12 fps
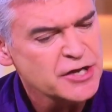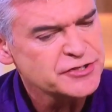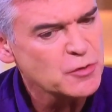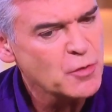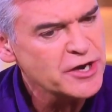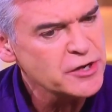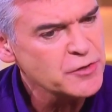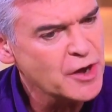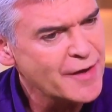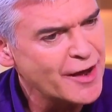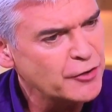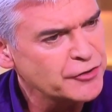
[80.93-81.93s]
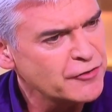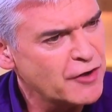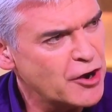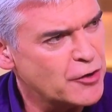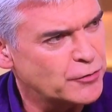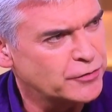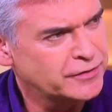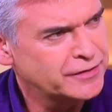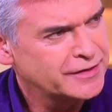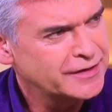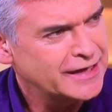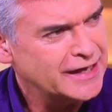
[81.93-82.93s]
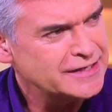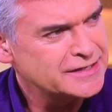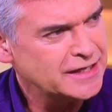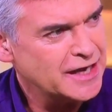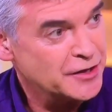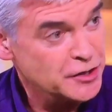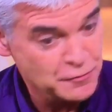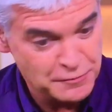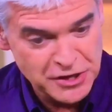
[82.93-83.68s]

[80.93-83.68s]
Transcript: So when you go out on your own, and you've